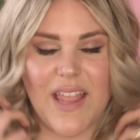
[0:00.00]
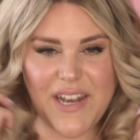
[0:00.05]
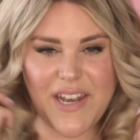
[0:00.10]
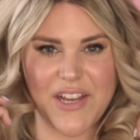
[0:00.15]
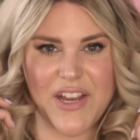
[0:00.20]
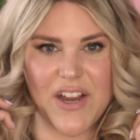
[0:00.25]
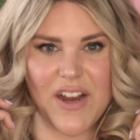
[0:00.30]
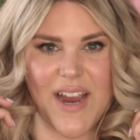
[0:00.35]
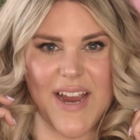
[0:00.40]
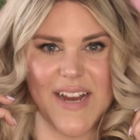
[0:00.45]

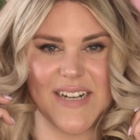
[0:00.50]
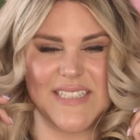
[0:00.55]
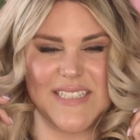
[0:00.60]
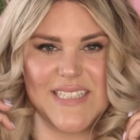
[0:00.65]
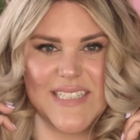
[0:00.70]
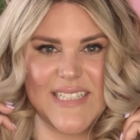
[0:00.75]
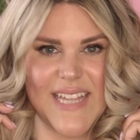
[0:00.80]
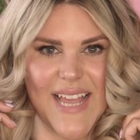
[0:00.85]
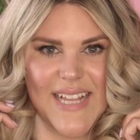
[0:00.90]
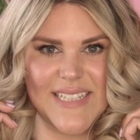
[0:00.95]
letting your hair
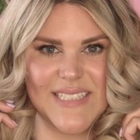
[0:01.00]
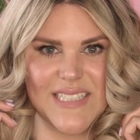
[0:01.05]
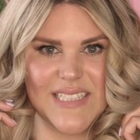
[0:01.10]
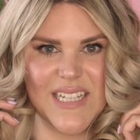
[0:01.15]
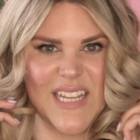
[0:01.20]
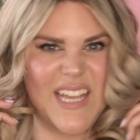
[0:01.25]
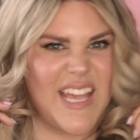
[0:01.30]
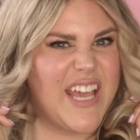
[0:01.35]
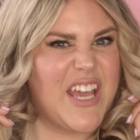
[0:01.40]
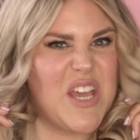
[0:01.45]
sit.
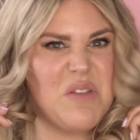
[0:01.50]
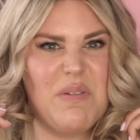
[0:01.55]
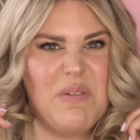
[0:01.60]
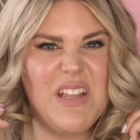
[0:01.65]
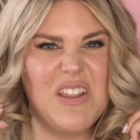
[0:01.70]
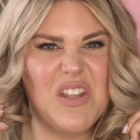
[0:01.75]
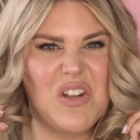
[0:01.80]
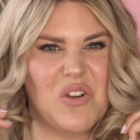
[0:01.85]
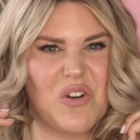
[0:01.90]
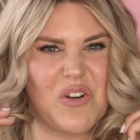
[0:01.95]
It could be
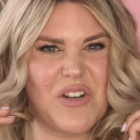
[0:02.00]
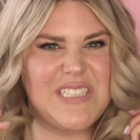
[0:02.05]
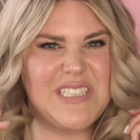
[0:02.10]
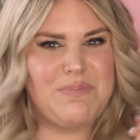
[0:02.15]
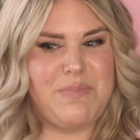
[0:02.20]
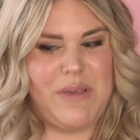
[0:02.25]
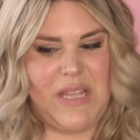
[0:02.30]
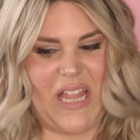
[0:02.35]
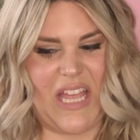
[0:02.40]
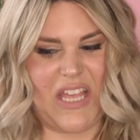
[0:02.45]
a little
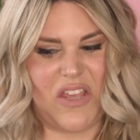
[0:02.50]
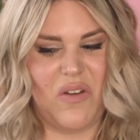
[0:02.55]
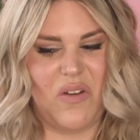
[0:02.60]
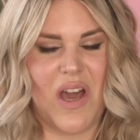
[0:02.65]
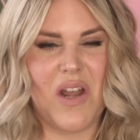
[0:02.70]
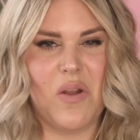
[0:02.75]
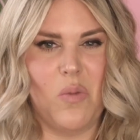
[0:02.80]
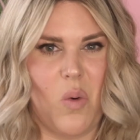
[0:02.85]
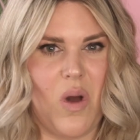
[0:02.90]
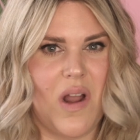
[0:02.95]
crispy, like you
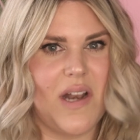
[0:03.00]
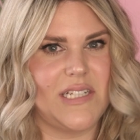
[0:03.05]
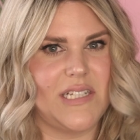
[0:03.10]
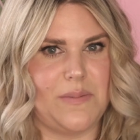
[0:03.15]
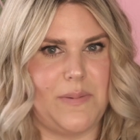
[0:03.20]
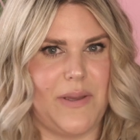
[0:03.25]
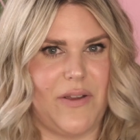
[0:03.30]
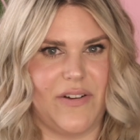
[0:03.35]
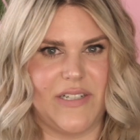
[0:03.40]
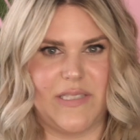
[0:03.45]
kind of want it to
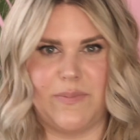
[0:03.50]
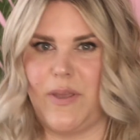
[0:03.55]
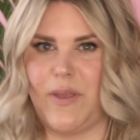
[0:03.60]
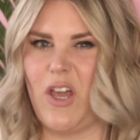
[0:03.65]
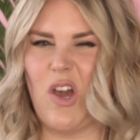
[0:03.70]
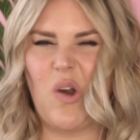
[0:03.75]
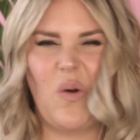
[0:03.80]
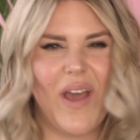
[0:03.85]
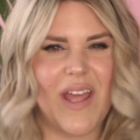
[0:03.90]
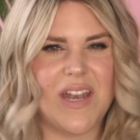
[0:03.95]
be crispy.
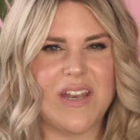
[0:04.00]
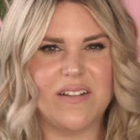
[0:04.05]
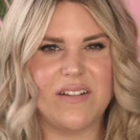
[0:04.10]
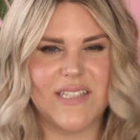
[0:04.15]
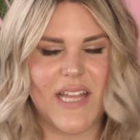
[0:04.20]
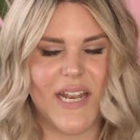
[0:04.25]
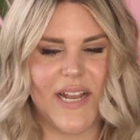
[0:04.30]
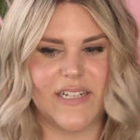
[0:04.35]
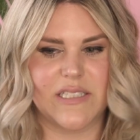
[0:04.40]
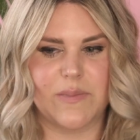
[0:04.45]
Go ahead and use
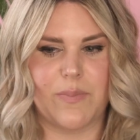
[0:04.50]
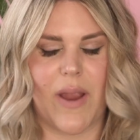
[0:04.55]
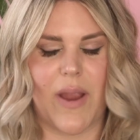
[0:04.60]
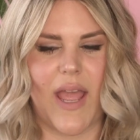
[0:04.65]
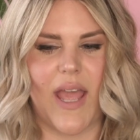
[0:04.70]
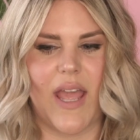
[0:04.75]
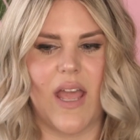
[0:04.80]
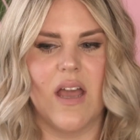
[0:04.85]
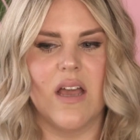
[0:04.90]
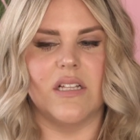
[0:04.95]
that
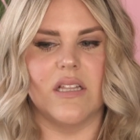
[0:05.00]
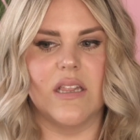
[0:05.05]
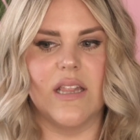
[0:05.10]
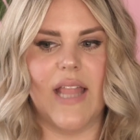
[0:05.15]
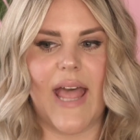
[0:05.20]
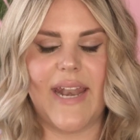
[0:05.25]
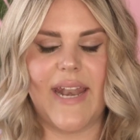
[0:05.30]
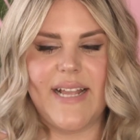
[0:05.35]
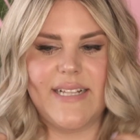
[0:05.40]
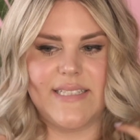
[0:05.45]
hairspray.
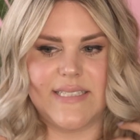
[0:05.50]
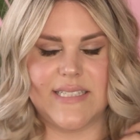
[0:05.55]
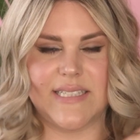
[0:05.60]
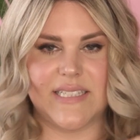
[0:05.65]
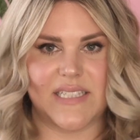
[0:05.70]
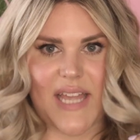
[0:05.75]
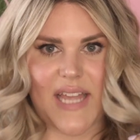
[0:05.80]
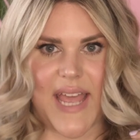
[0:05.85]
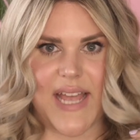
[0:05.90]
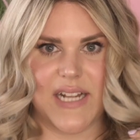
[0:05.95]
Let it
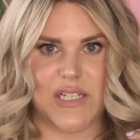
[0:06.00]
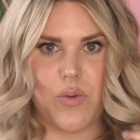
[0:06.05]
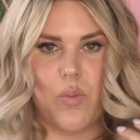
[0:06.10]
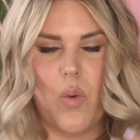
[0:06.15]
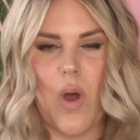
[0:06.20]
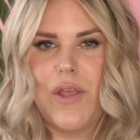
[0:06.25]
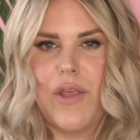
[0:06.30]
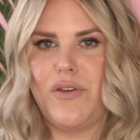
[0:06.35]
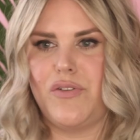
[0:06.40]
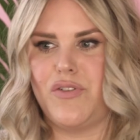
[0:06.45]
sit
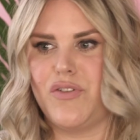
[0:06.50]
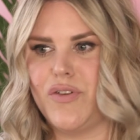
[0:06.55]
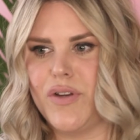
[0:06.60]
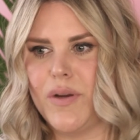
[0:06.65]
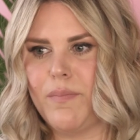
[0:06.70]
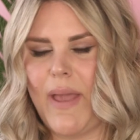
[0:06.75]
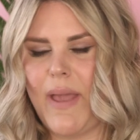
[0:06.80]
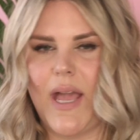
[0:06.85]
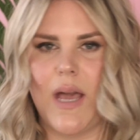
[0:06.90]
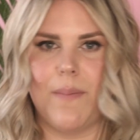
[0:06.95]
while you do your
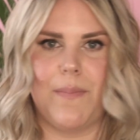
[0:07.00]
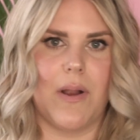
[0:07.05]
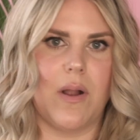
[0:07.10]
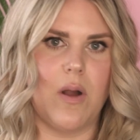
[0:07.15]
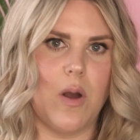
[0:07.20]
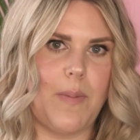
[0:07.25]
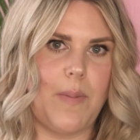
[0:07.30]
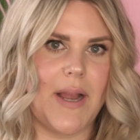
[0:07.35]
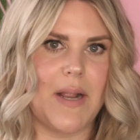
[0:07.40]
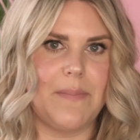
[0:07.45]
makeup or
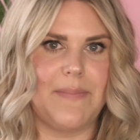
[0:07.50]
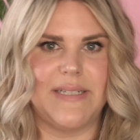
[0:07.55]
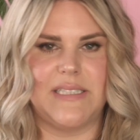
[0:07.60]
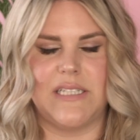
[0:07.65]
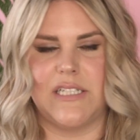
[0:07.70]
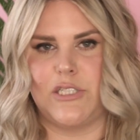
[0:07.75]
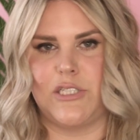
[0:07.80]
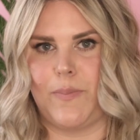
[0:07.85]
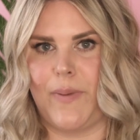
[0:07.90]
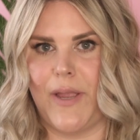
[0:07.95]
go about your
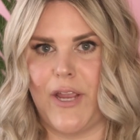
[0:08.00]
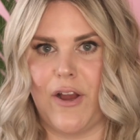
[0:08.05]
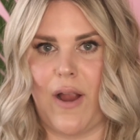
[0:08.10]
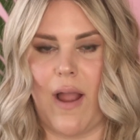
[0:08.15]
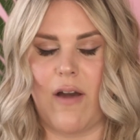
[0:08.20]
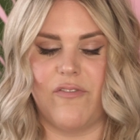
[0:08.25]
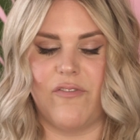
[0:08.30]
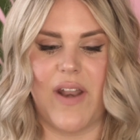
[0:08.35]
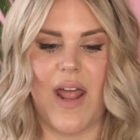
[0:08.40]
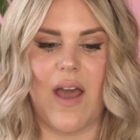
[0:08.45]
business or pick your
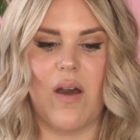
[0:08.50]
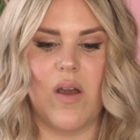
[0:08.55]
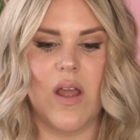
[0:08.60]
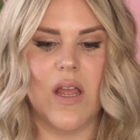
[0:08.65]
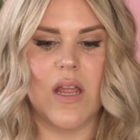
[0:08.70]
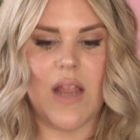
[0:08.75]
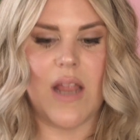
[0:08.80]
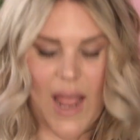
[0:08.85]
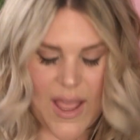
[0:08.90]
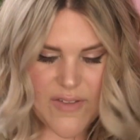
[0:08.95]
outfit out.
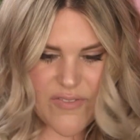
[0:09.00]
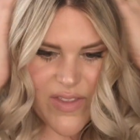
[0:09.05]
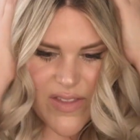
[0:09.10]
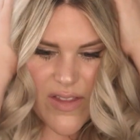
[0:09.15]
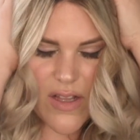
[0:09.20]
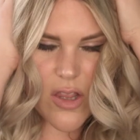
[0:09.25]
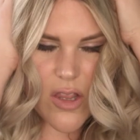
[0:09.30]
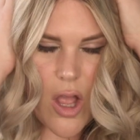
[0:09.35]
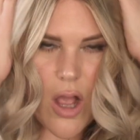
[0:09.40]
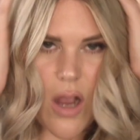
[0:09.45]
I think
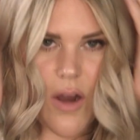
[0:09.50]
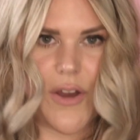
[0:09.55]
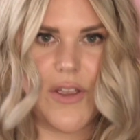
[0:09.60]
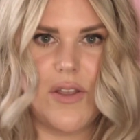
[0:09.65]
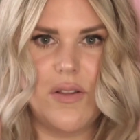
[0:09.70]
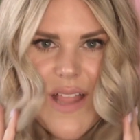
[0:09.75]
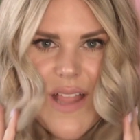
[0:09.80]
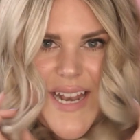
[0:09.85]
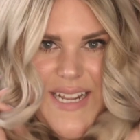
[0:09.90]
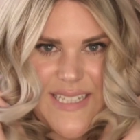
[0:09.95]
the longer
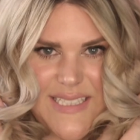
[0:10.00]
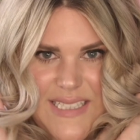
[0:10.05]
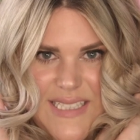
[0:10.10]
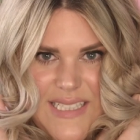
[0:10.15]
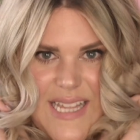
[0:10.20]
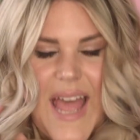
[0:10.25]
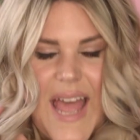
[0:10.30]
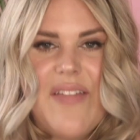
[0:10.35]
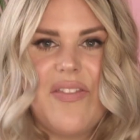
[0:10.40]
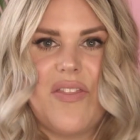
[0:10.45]
you let it
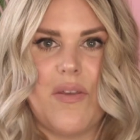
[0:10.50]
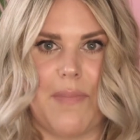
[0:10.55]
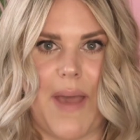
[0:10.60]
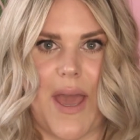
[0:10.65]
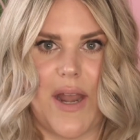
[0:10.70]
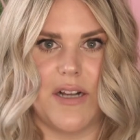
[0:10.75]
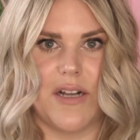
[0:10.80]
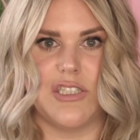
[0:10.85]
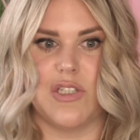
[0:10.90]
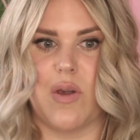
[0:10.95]
set, the
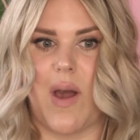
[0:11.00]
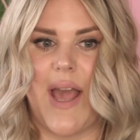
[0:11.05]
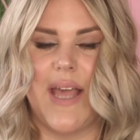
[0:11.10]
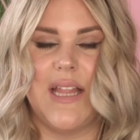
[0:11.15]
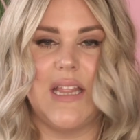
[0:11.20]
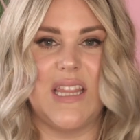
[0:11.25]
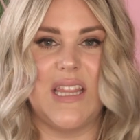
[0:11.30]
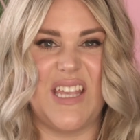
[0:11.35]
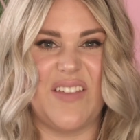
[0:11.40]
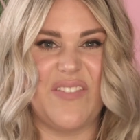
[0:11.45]
better. So I
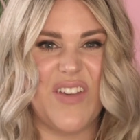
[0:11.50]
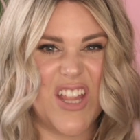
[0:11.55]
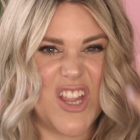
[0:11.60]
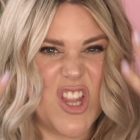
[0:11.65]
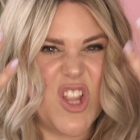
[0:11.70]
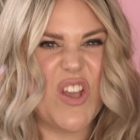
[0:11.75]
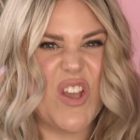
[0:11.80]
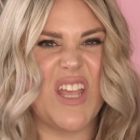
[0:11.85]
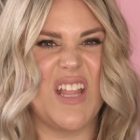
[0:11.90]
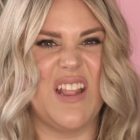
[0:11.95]
leave it
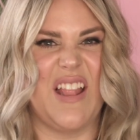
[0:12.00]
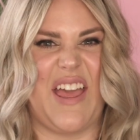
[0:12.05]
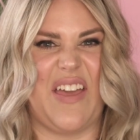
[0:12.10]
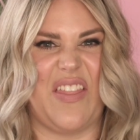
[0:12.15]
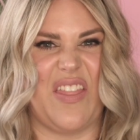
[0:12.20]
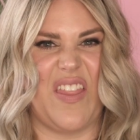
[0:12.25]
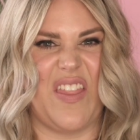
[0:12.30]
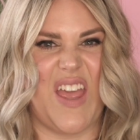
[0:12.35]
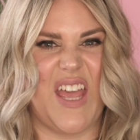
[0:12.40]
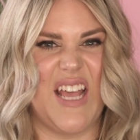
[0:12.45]
looking
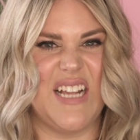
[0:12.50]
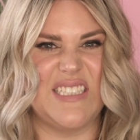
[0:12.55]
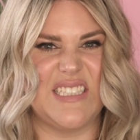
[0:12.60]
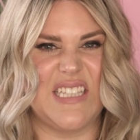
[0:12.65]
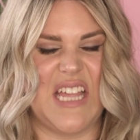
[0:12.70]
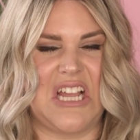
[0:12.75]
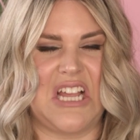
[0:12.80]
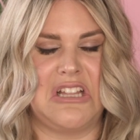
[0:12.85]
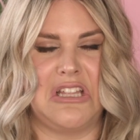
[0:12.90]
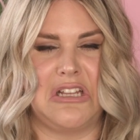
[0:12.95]
like this,
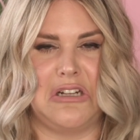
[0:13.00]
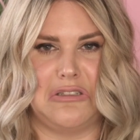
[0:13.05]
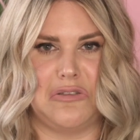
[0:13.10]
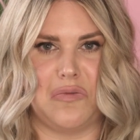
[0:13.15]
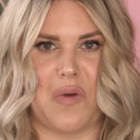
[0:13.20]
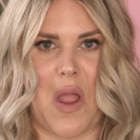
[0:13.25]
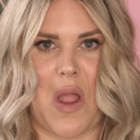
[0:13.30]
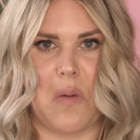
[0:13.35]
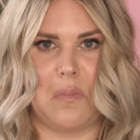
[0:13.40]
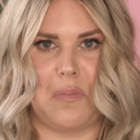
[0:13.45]
like a little
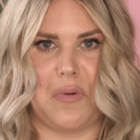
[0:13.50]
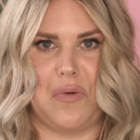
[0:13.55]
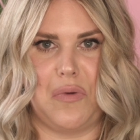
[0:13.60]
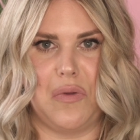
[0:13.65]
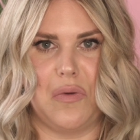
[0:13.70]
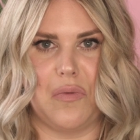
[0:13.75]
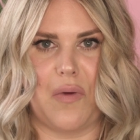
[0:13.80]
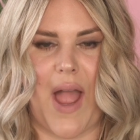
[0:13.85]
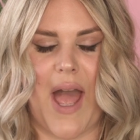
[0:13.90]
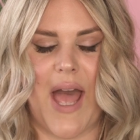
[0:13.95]
drown
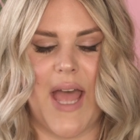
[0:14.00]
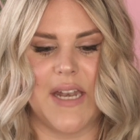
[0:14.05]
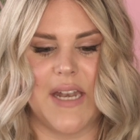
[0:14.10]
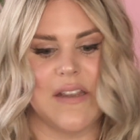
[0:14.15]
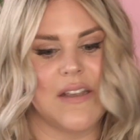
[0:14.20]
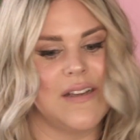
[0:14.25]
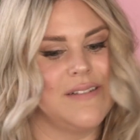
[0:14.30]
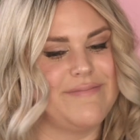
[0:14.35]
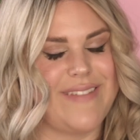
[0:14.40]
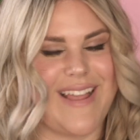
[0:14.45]
poodle rat,
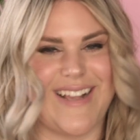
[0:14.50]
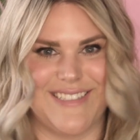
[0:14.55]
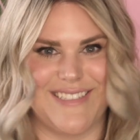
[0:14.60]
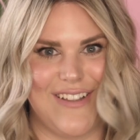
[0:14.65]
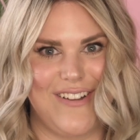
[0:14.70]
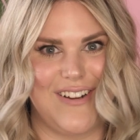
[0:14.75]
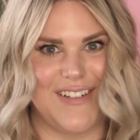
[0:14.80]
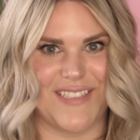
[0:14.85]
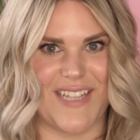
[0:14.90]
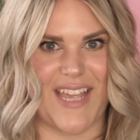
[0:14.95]
as
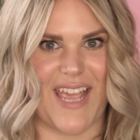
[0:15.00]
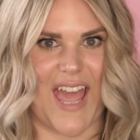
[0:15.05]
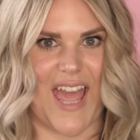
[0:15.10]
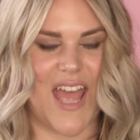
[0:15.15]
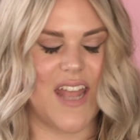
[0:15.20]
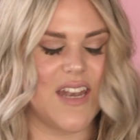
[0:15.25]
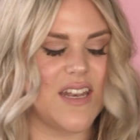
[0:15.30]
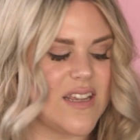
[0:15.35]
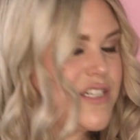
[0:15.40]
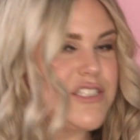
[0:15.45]
long as I
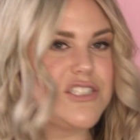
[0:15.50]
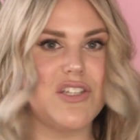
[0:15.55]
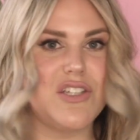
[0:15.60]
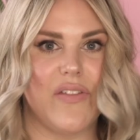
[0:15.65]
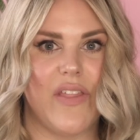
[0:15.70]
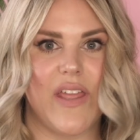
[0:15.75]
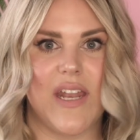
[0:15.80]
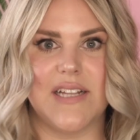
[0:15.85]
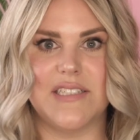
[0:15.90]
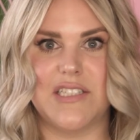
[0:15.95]
can. So
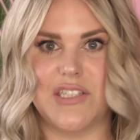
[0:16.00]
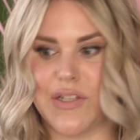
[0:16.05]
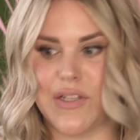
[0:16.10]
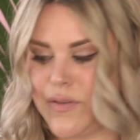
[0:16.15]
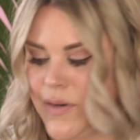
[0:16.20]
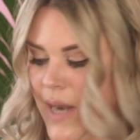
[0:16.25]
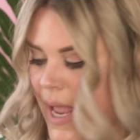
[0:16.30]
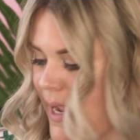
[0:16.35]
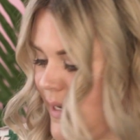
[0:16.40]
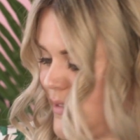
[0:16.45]
then as
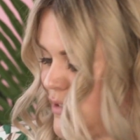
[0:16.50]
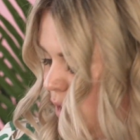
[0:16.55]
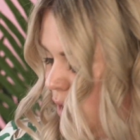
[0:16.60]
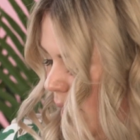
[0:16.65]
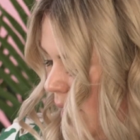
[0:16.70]
soon as your